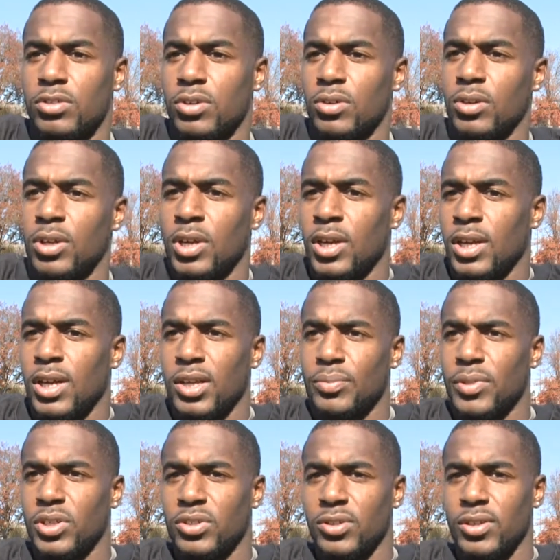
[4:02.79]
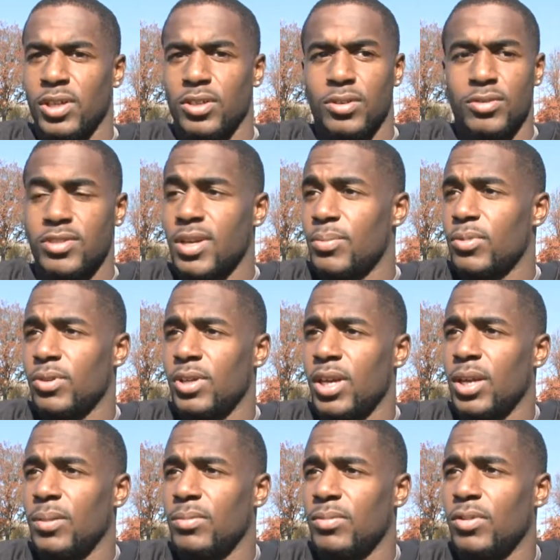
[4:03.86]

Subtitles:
So you got to make sure that you're on top of your game.